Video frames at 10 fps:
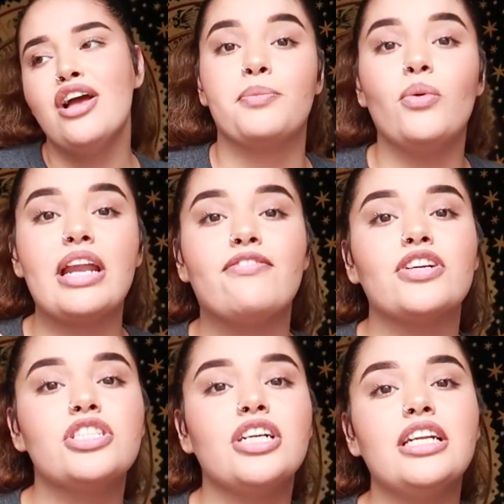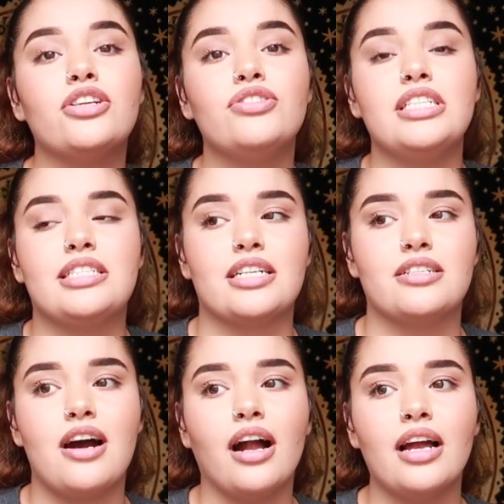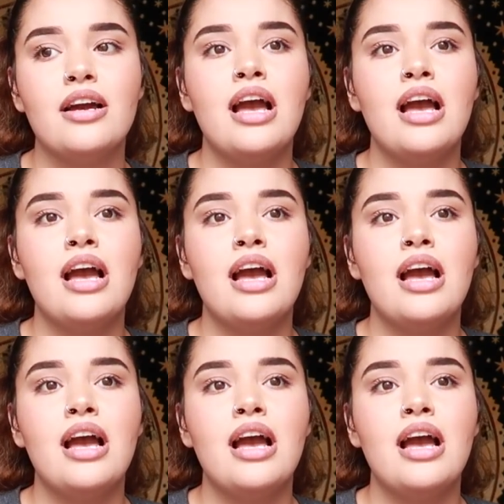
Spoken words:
But when I first started using TikTok,